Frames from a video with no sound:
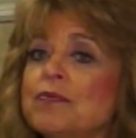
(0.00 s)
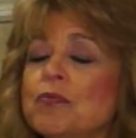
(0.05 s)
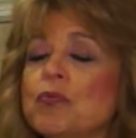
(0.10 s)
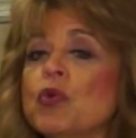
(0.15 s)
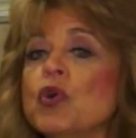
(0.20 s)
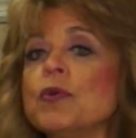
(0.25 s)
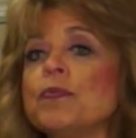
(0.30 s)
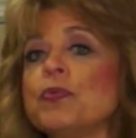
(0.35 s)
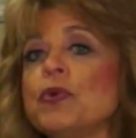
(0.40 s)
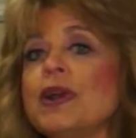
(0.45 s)

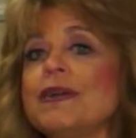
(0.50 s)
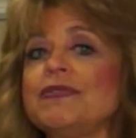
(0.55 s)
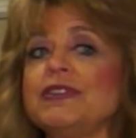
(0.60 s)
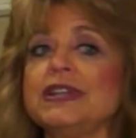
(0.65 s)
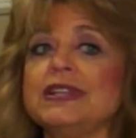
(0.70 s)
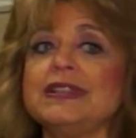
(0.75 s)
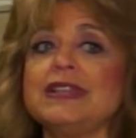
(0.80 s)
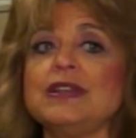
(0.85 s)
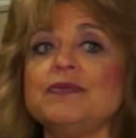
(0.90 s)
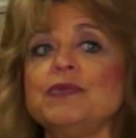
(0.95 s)
more
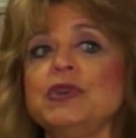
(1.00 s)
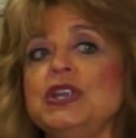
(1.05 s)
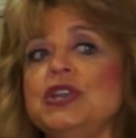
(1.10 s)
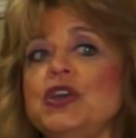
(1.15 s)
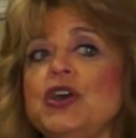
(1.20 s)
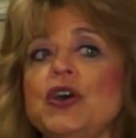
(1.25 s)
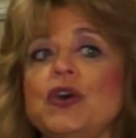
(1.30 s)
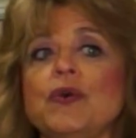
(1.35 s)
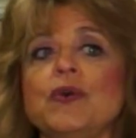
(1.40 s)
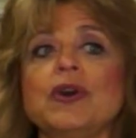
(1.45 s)
prevalent than we
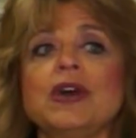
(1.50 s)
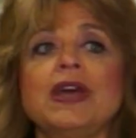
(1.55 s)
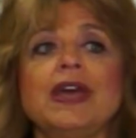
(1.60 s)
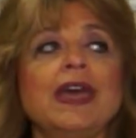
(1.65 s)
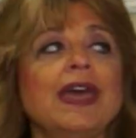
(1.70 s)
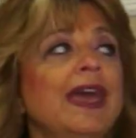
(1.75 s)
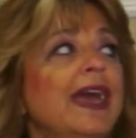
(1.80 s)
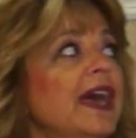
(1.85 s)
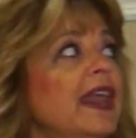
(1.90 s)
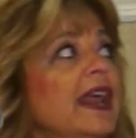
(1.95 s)
know,
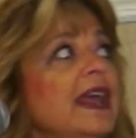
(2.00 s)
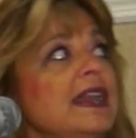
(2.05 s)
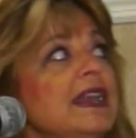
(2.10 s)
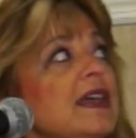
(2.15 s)
and I